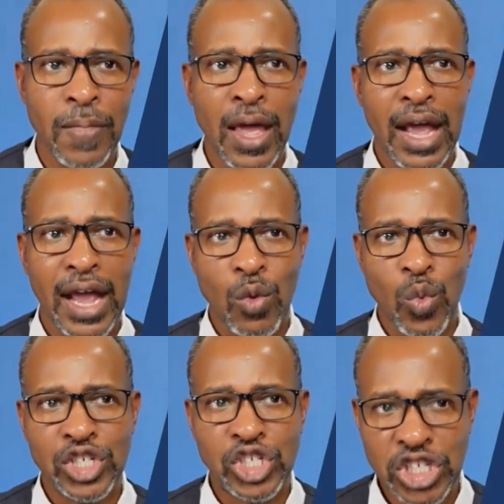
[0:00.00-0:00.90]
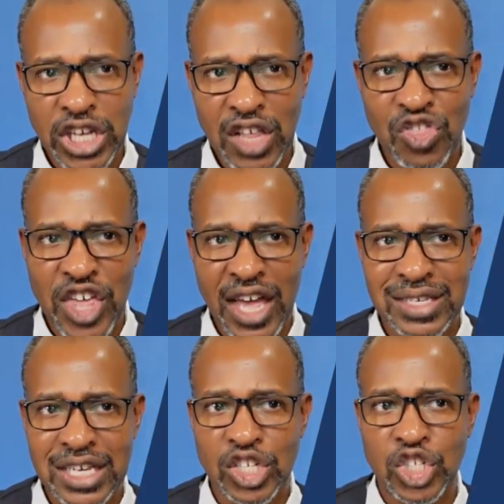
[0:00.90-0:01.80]
And when she thinks it
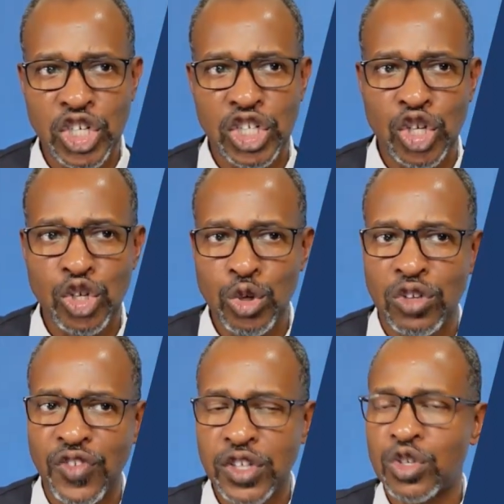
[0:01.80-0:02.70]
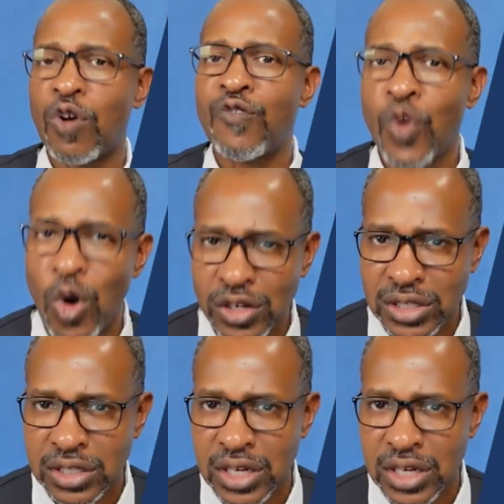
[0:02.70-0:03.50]
is good to use physical force,